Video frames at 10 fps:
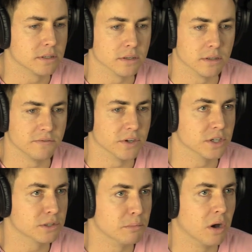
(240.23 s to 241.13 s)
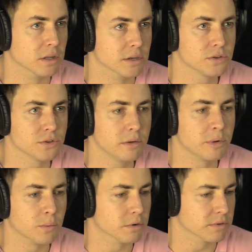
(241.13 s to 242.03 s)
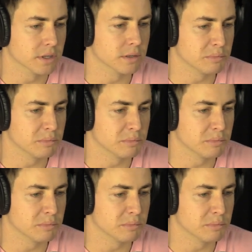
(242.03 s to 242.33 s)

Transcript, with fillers: it's still a very small industry, but we're really